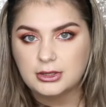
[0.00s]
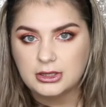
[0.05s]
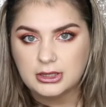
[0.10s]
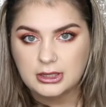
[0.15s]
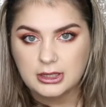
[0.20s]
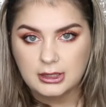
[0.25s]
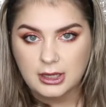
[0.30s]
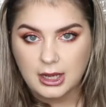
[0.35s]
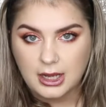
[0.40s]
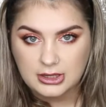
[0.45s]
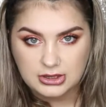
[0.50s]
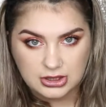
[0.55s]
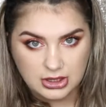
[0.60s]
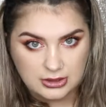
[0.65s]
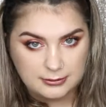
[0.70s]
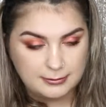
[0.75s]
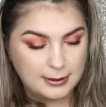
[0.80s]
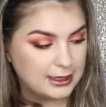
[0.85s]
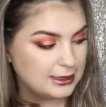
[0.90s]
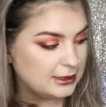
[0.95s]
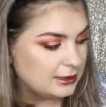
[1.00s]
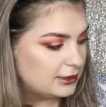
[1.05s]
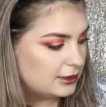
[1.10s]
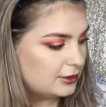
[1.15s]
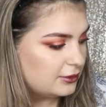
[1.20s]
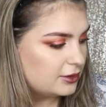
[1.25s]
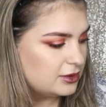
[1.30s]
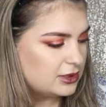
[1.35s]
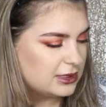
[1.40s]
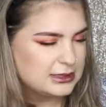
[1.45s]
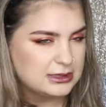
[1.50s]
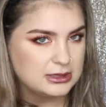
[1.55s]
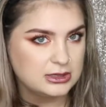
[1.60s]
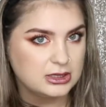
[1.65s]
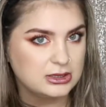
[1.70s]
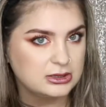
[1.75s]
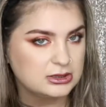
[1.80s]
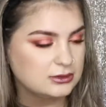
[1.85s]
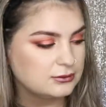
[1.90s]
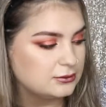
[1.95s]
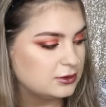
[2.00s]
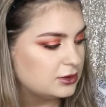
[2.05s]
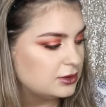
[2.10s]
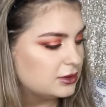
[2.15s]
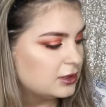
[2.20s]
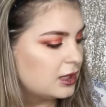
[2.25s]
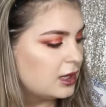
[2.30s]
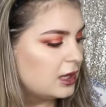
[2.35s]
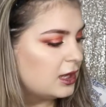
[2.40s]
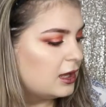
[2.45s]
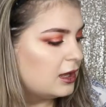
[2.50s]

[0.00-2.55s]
Beauty eyeshadow palette, the Desert Dusk one,